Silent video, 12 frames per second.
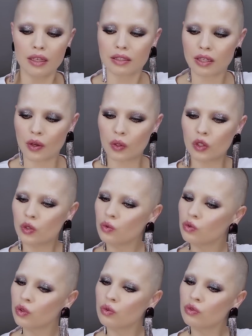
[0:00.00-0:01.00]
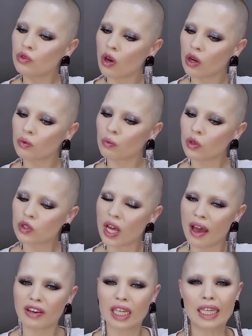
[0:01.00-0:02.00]
So you do not want to
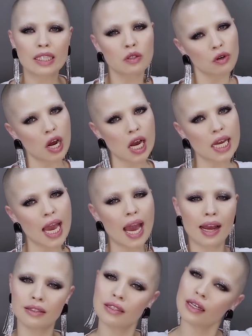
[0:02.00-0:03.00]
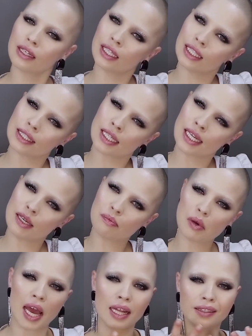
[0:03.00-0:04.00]
have a glitter eye and a glitter lip
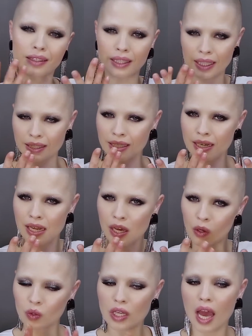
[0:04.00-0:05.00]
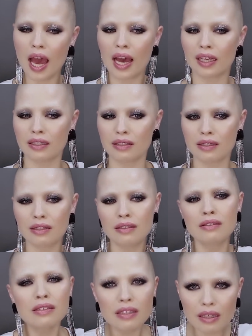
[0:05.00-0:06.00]
and glitter nails
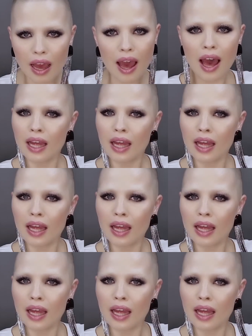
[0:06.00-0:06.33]
and.